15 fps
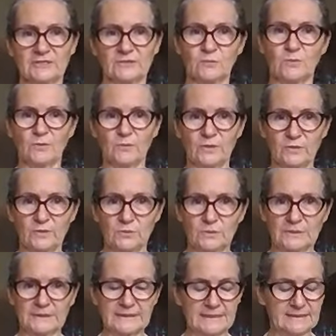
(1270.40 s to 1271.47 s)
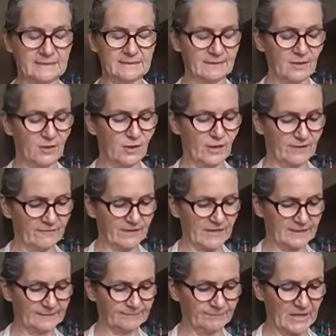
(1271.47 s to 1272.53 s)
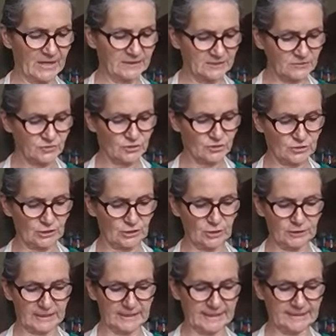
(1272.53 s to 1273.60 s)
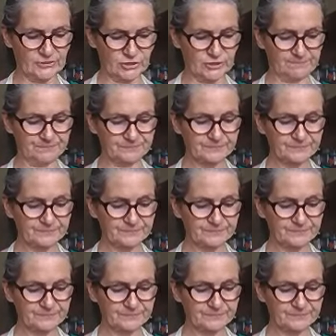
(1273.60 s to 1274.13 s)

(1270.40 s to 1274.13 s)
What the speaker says: is what we call it in Ayurveda, that internal oleation.